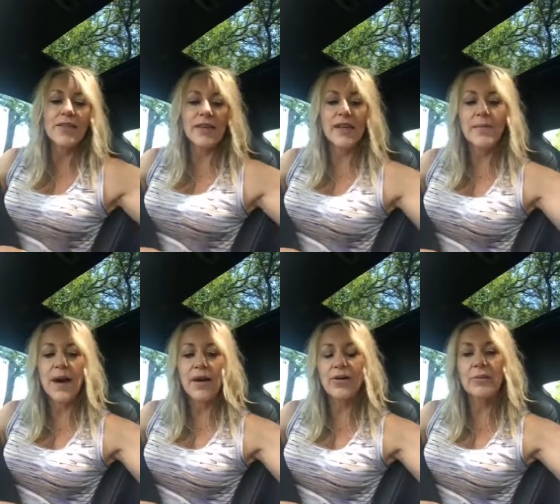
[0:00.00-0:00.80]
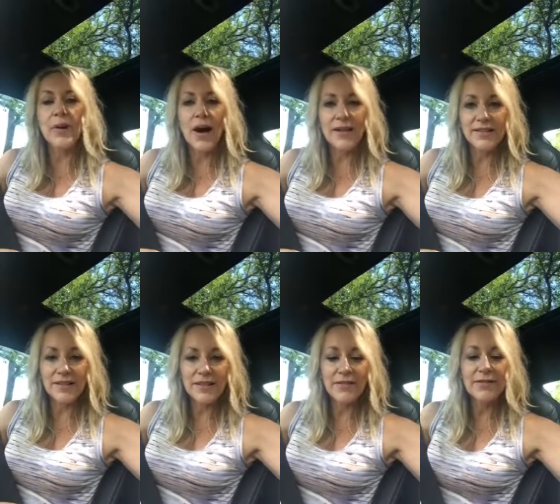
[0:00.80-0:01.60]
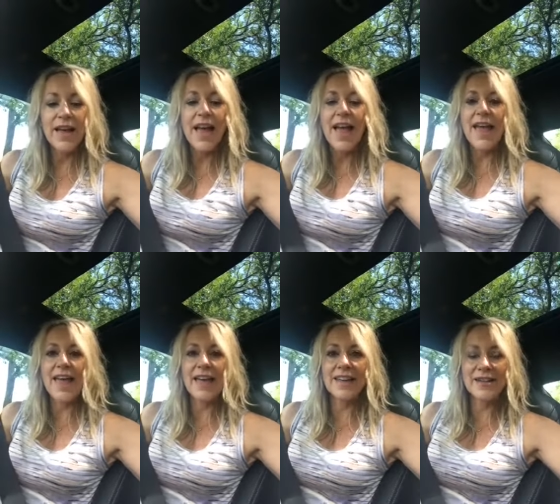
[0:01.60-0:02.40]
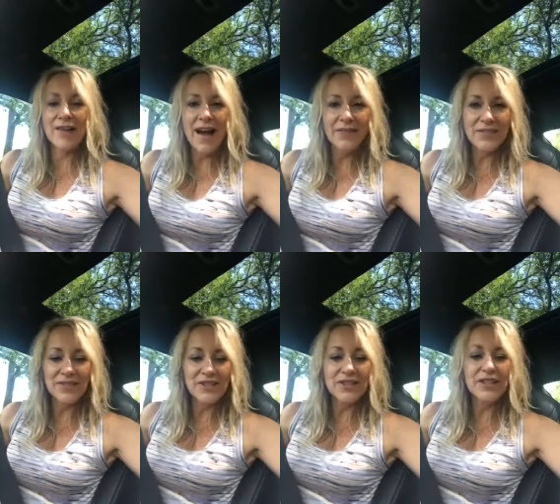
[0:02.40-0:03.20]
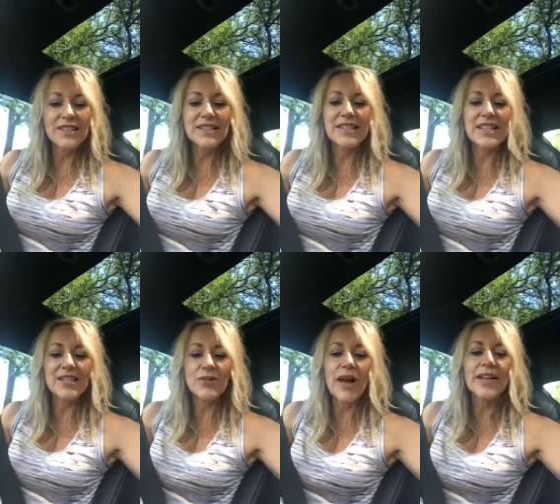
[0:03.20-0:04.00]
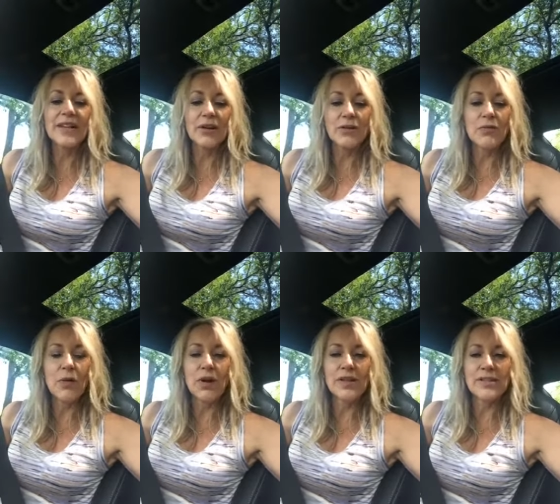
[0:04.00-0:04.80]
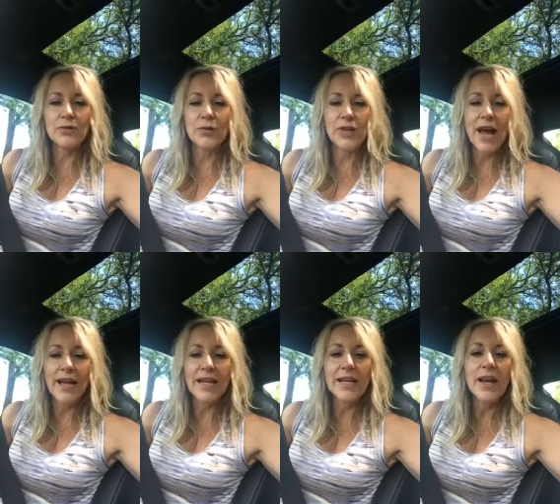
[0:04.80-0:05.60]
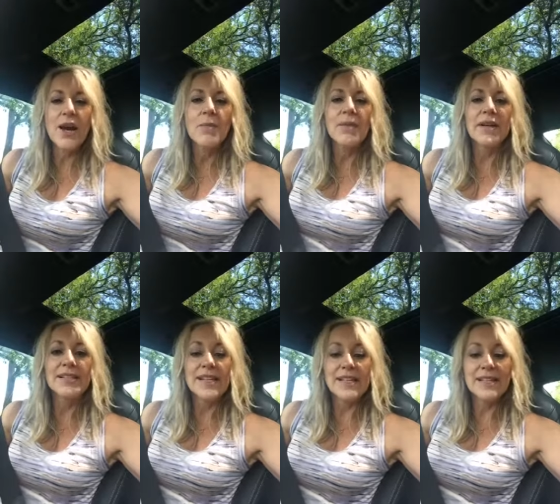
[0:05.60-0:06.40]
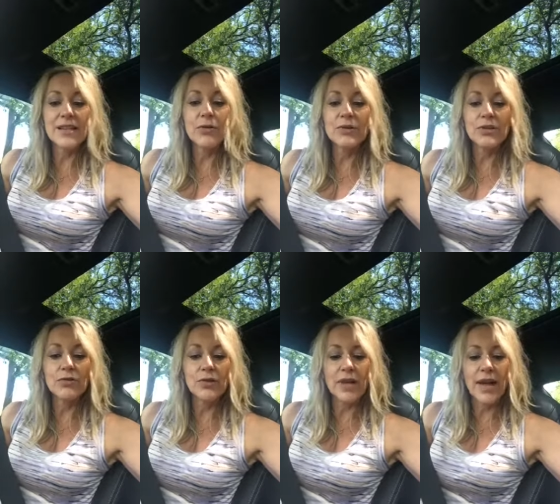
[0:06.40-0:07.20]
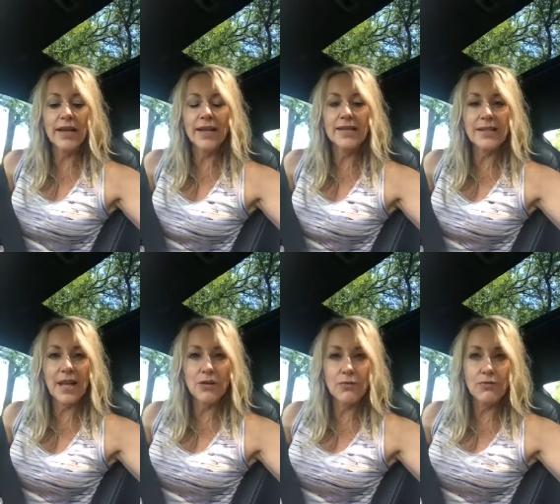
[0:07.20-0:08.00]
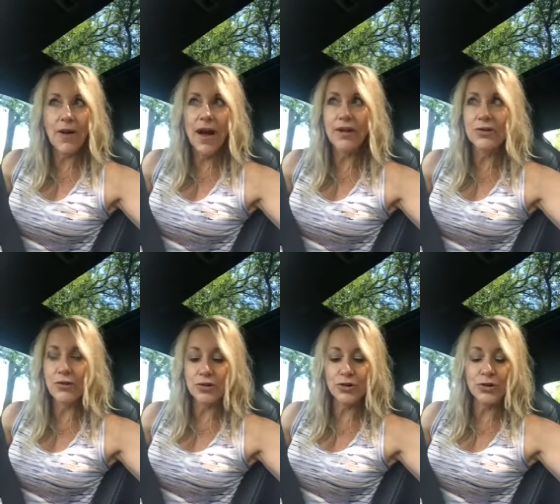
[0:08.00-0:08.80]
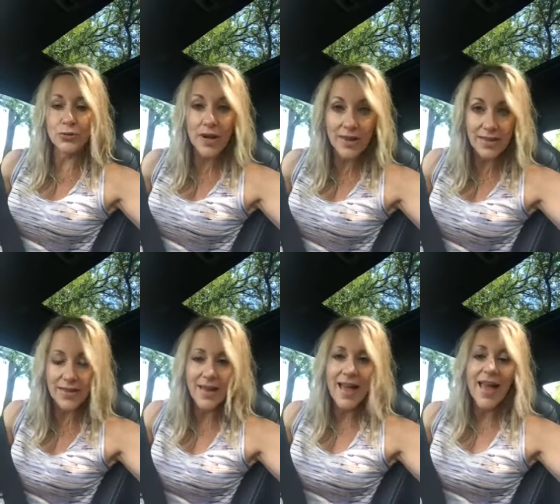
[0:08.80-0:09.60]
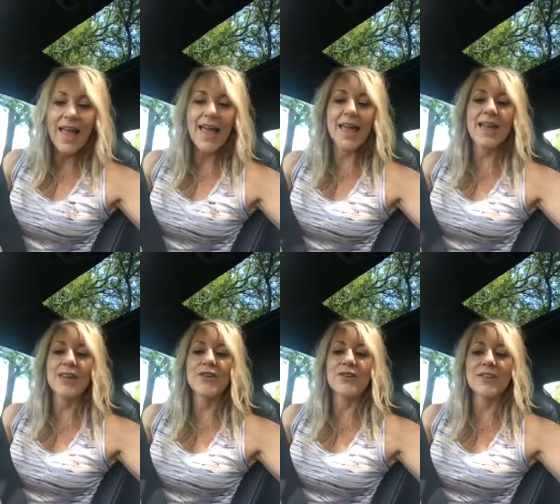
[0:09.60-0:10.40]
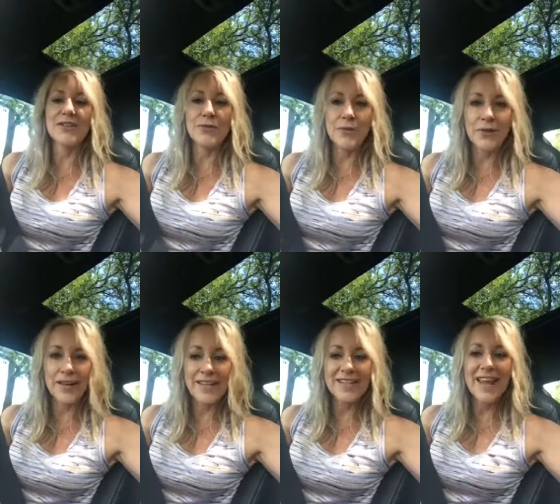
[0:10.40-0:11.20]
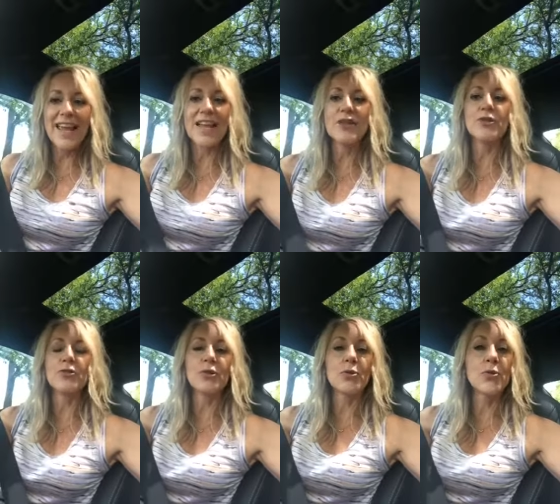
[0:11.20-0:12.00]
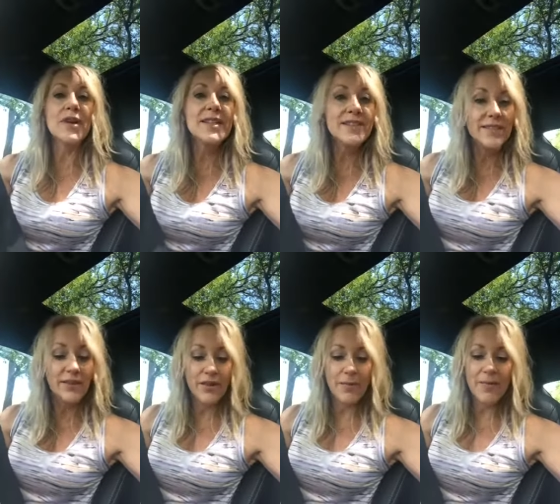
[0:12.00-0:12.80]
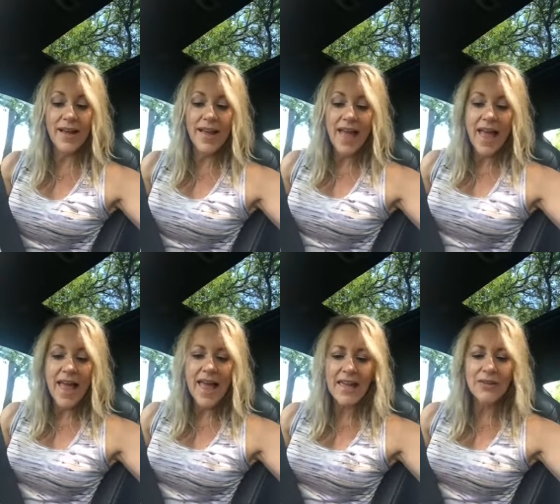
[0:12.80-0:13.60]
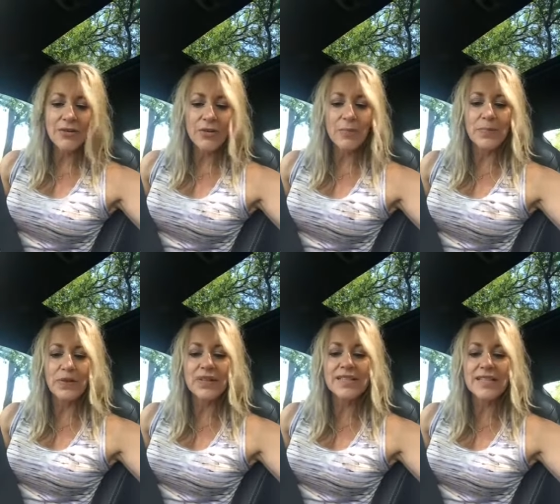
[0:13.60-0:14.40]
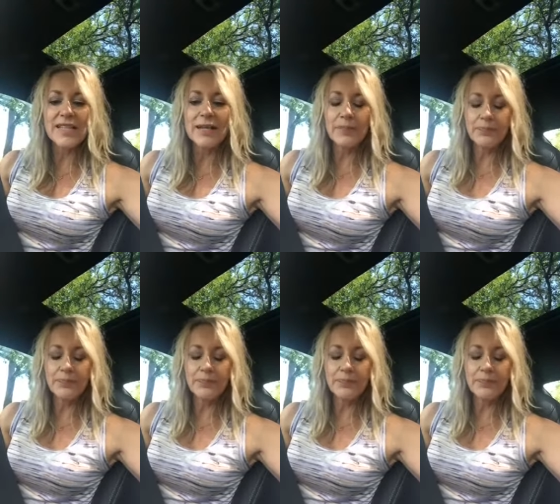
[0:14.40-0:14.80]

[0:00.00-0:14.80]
think about the positive and you have to just see, try to look for the silver lining because it's in those silver linings that you find your strength and your endurance and your wisdom and your ability